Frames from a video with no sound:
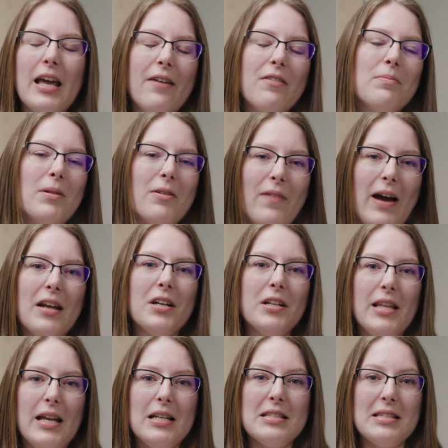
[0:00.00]
have a provider
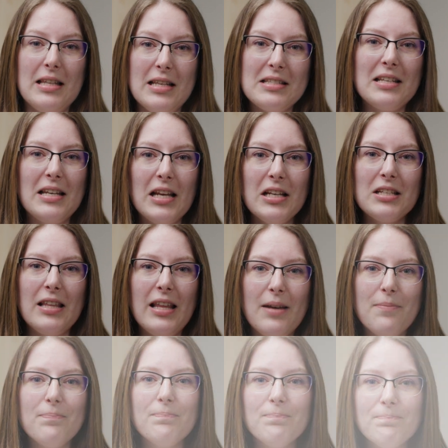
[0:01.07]
that is listening to
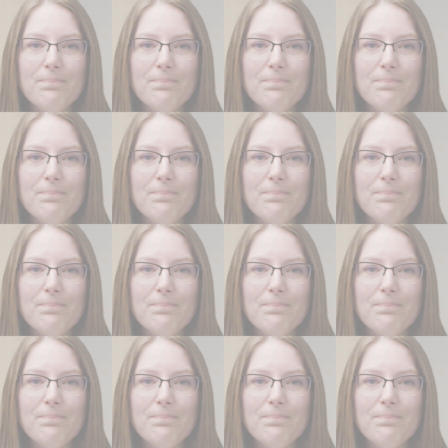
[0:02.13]
them.